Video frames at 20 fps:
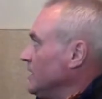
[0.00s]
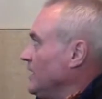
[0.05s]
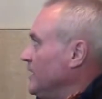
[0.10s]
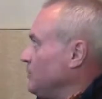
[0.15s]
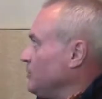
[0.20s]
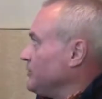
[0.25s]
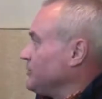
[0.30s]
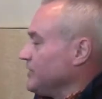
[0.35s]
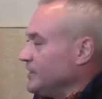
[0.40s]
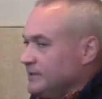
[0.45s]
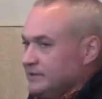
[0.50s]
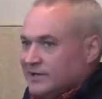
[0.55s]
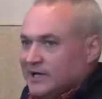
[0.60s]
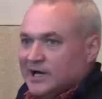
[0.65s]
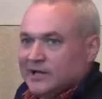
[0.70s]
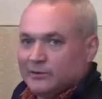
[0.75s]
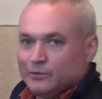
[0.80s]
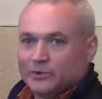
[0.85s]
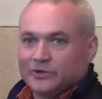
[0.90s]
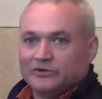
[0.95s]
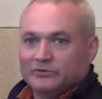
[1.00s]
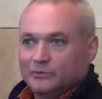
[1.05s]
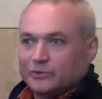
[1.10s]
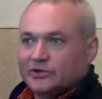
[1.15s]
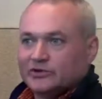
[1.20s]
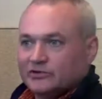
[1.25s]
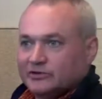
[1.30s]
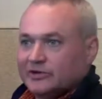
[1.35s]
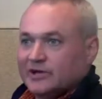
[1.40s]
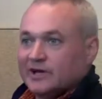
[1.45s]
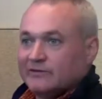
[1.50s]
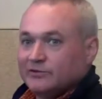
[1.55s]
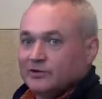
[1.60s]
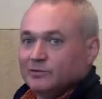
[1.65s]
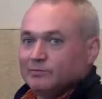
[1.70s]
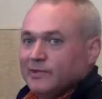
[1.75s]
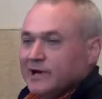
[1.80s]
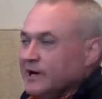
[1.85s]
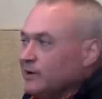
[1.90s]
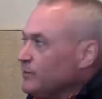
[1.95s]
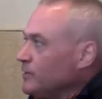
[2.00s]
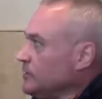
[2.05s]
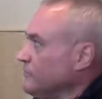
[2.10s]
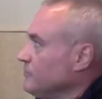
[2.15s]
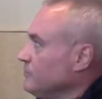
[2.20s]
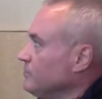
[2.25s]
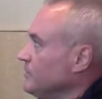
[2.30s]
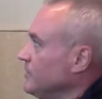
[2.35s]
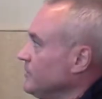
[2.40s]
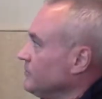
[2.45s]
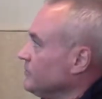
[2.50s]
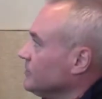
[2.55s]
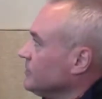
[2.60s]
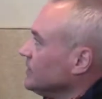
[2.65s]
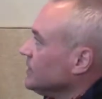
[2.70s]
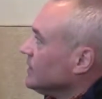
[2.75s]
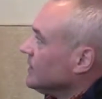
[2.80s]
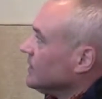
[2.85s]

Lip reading: I would think now that we should have good background information.